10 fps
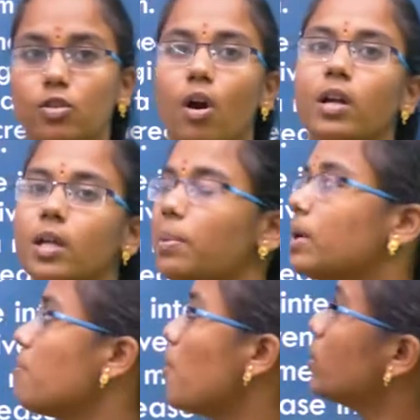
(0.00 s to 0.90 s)
not
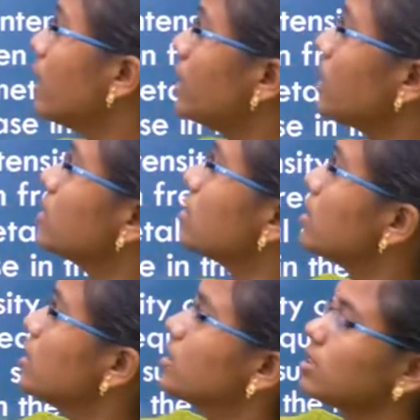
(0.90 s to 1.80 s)
depend upon the
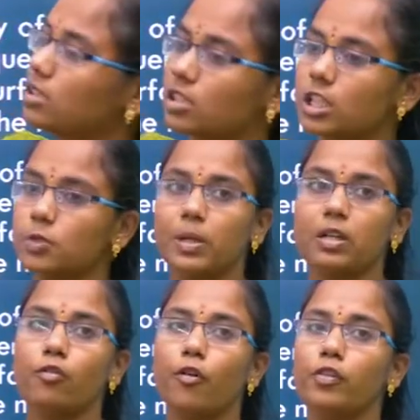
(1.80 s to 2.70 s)
intensity, it is
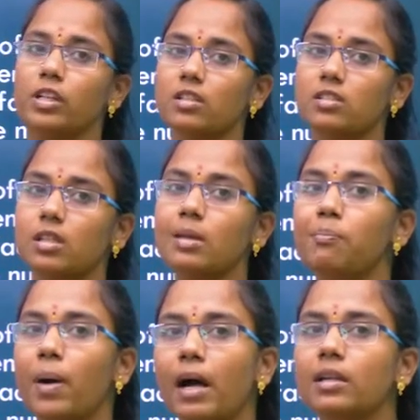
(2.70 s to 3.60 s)
irrespective of
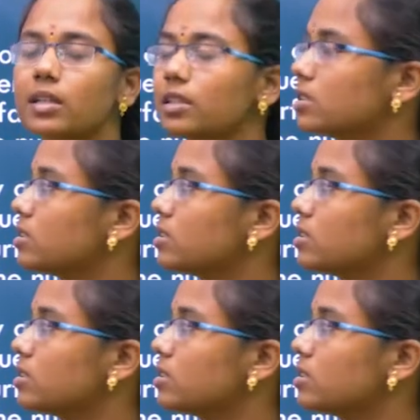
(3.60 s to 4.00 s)
intensity, but it is